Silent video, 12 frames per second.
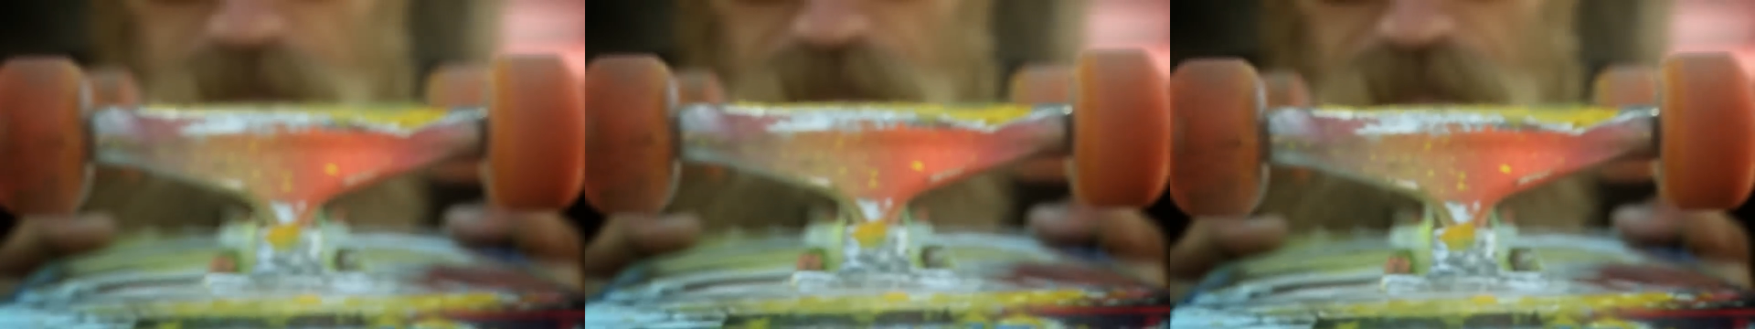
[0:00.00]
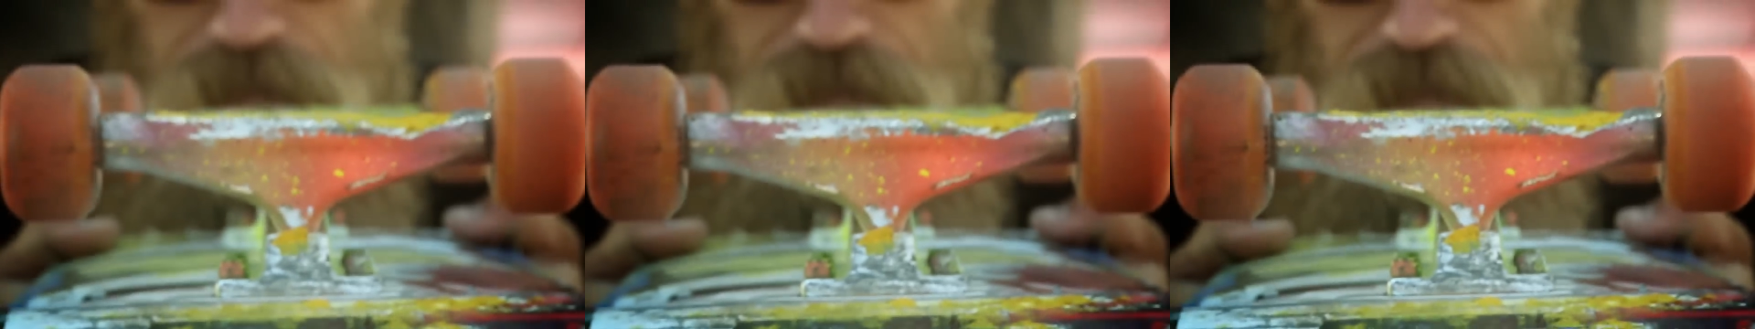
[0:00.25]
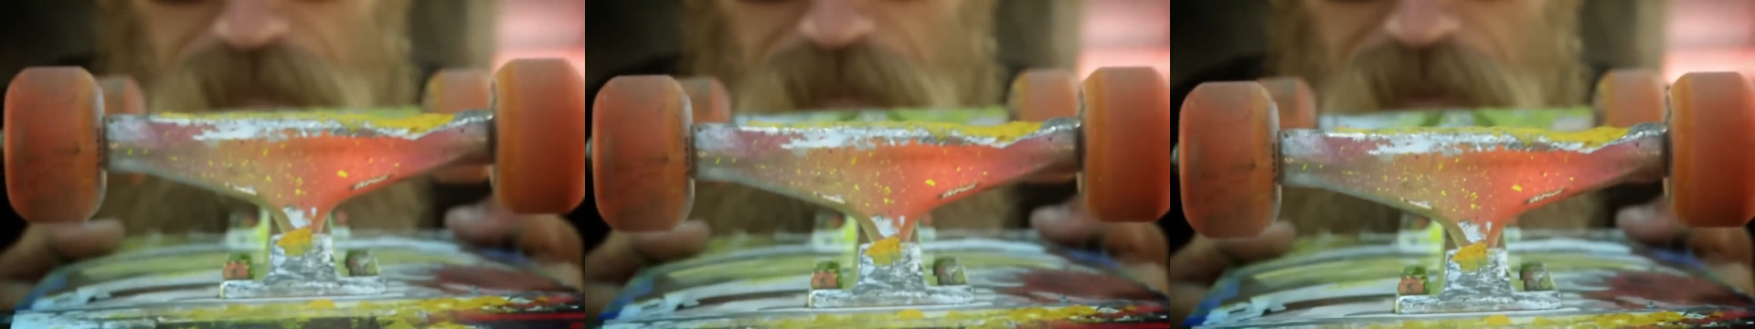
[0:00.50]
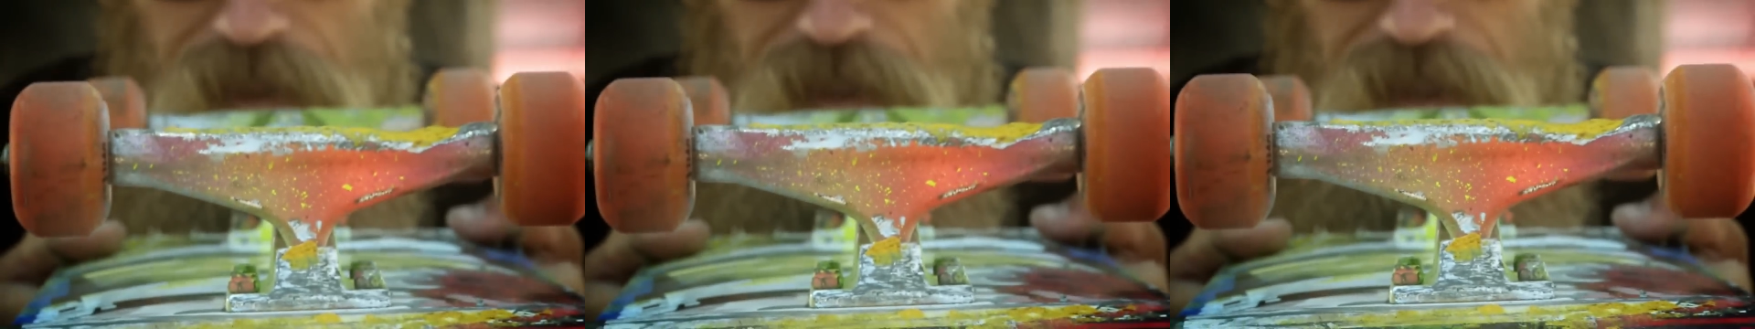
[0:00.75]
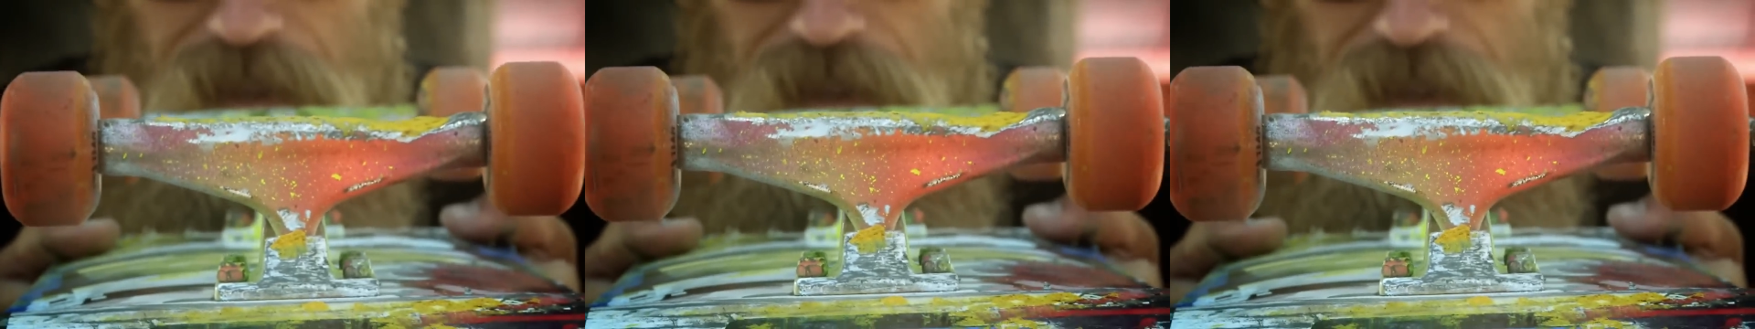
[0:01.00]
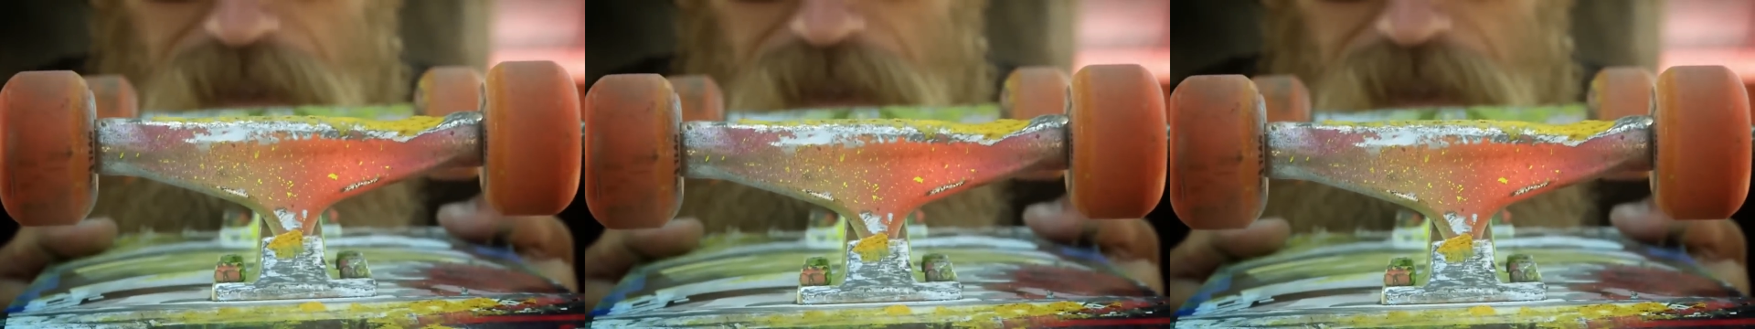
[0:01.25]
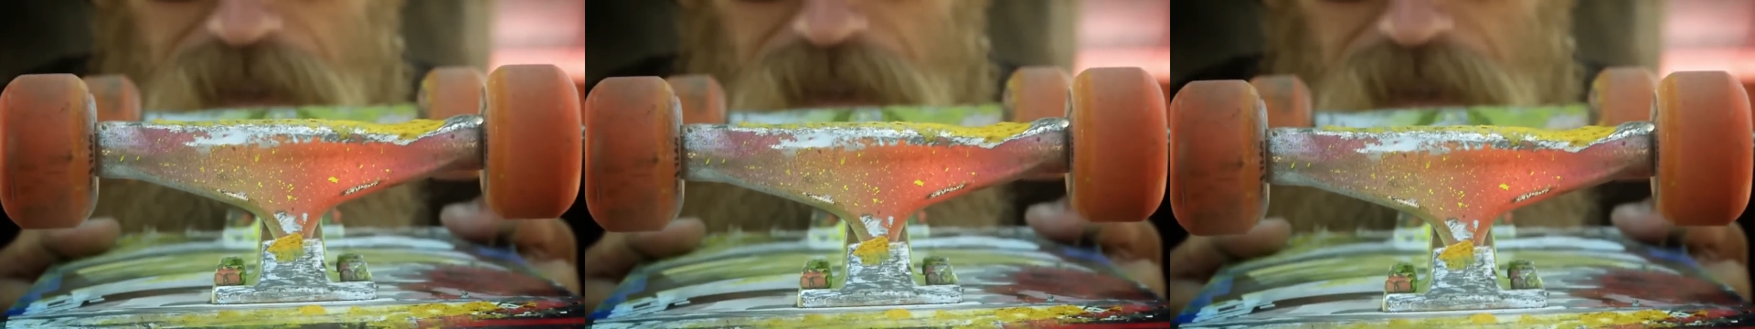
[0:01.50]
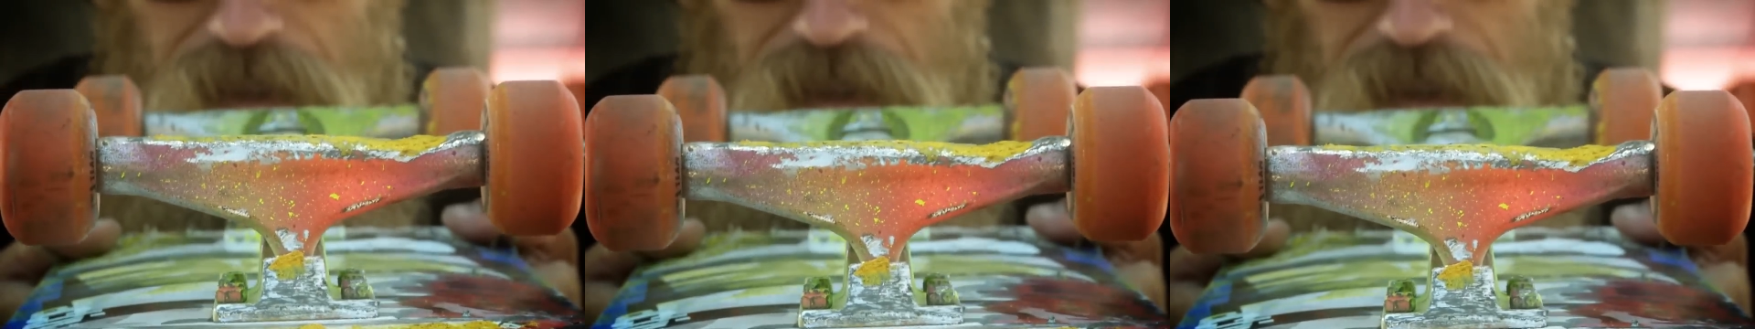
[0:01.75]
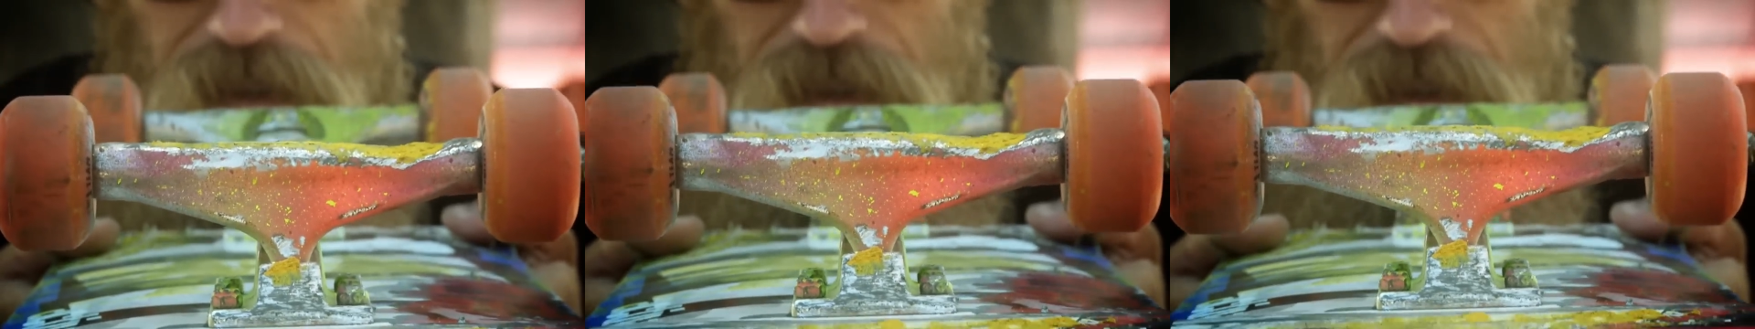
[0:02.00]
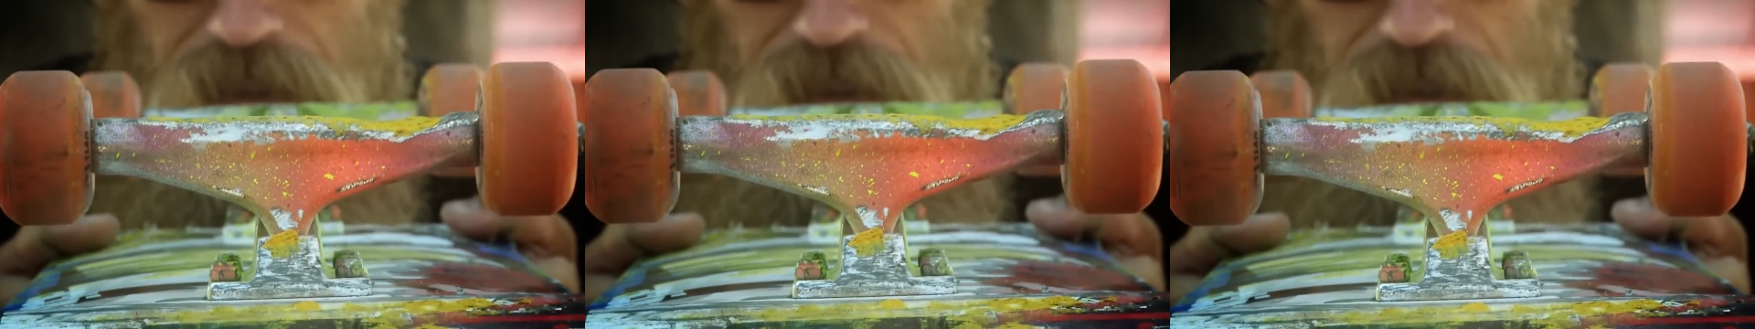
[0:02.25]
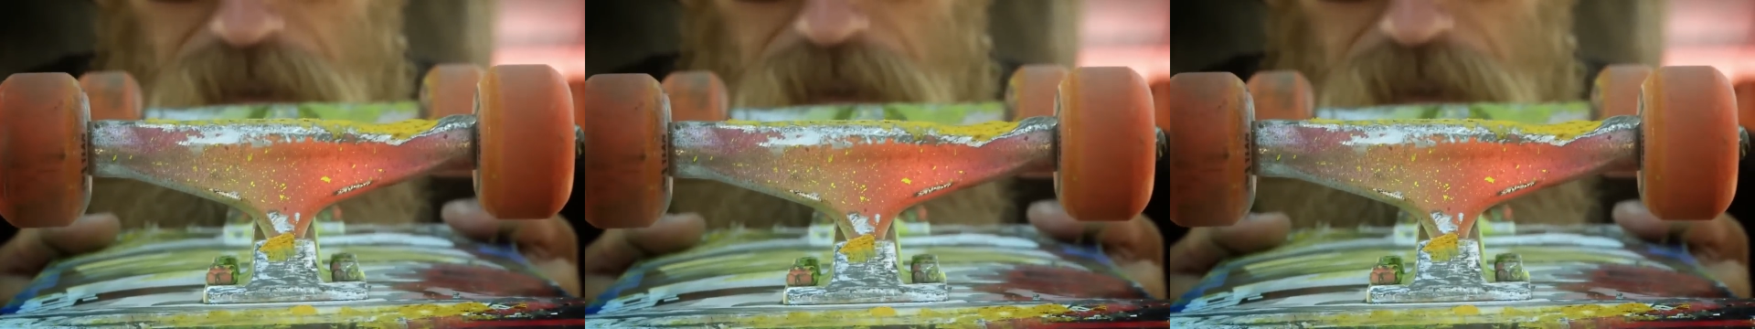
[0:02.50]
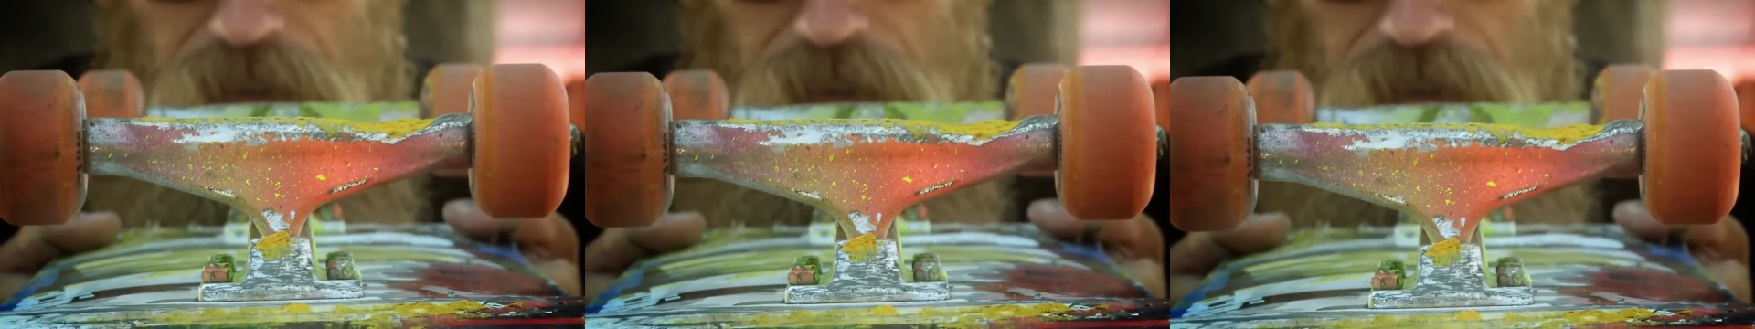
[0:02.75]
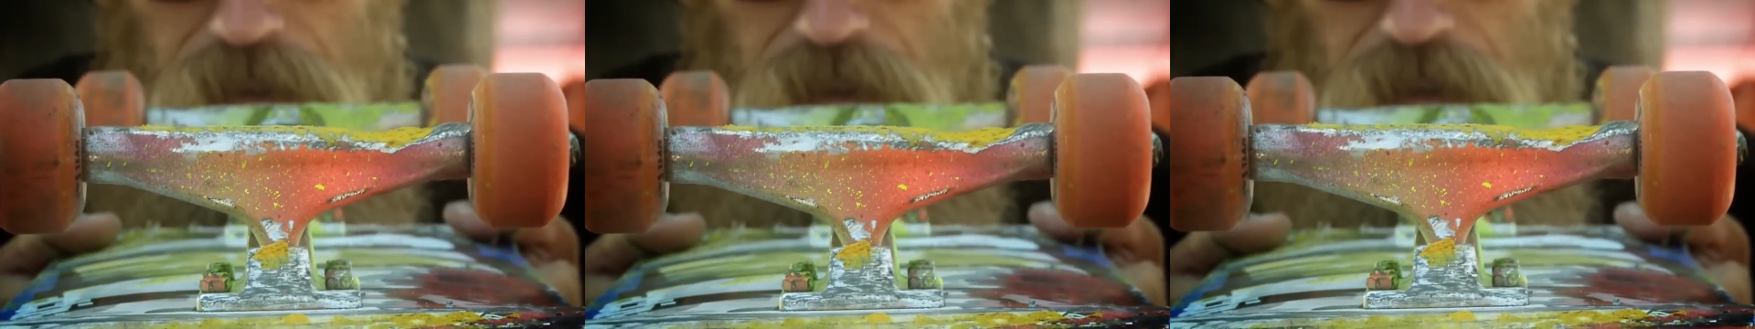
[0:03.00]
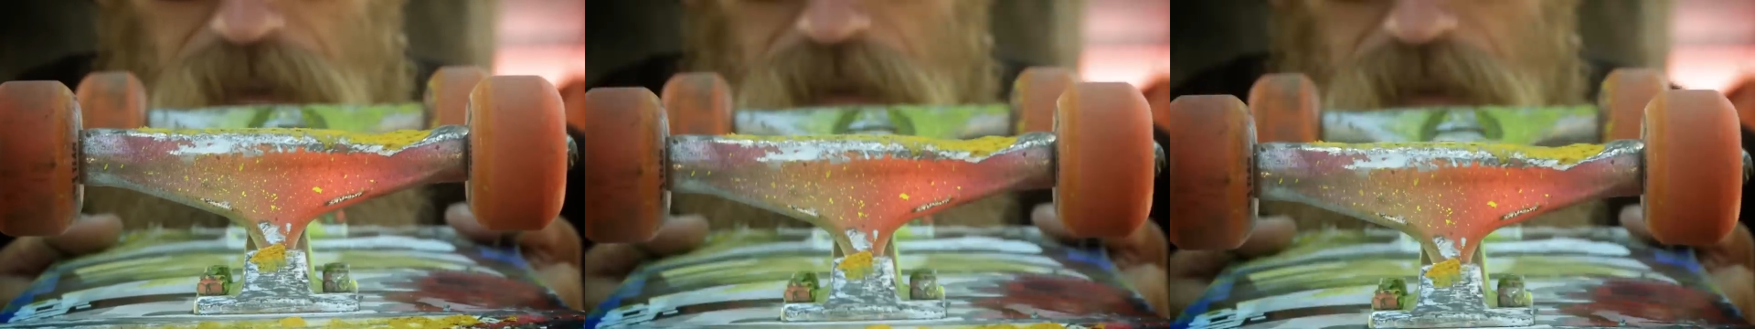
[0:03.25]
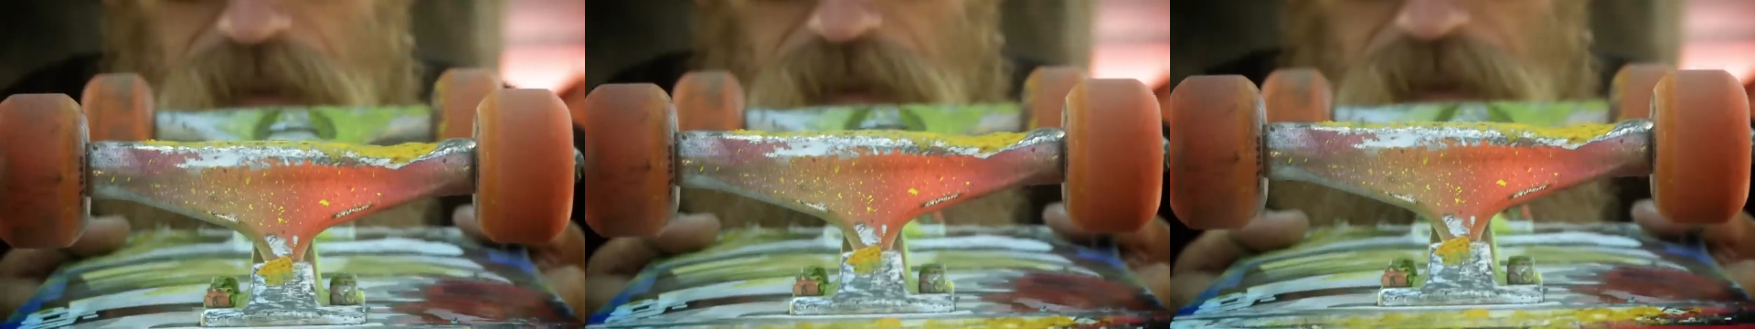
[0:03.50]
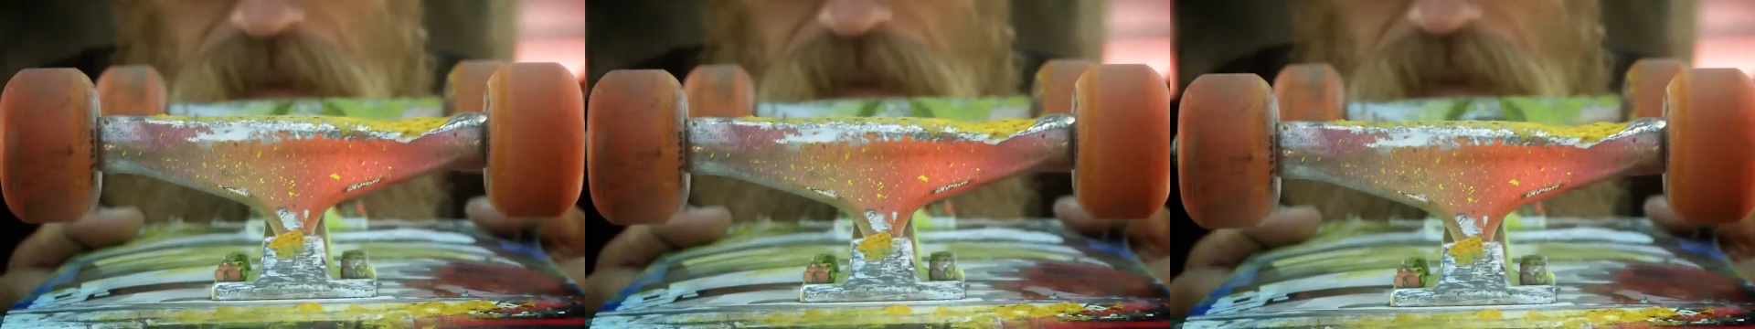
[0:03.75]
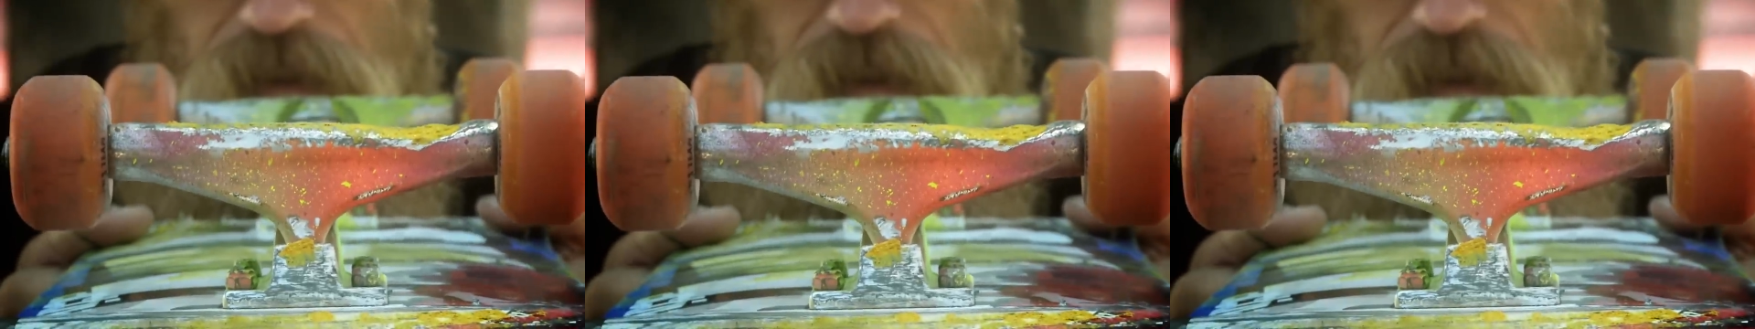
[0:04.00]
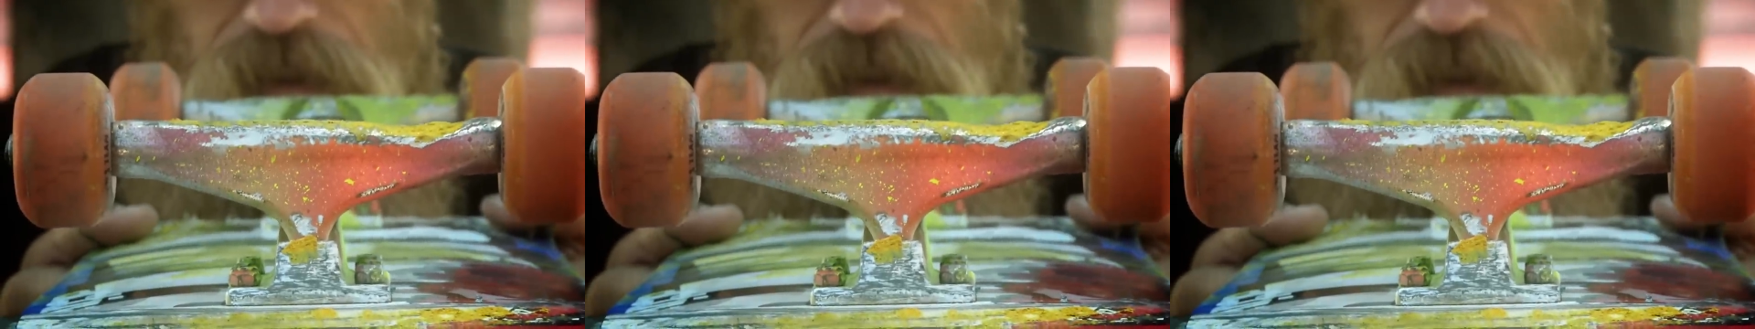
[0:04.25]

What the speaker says: Nobody's mouth can be seen.